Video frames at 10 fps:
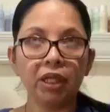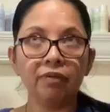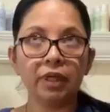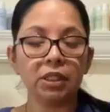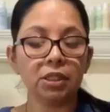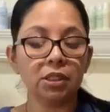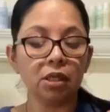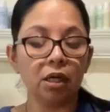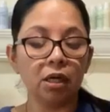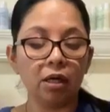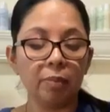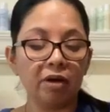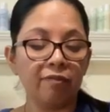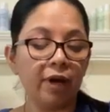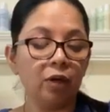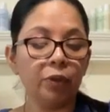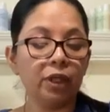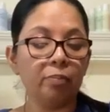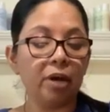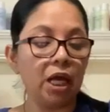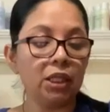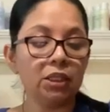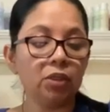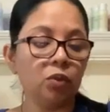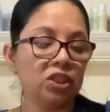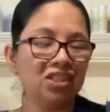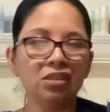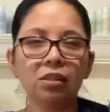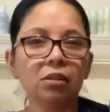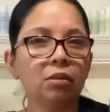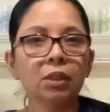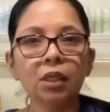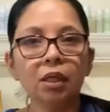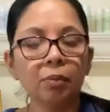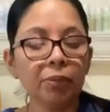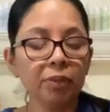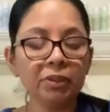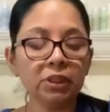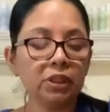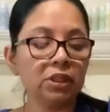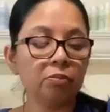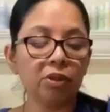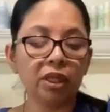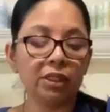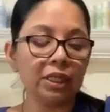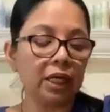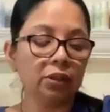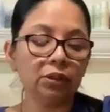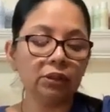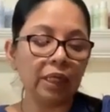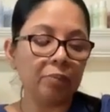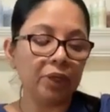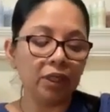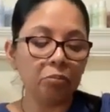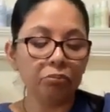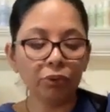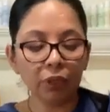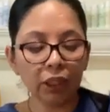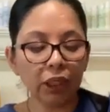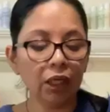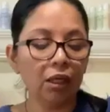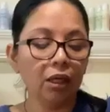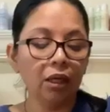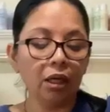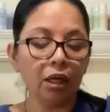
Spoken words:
believe it's about following the policy, which is, you know, pretty much the simple things like not being a bully,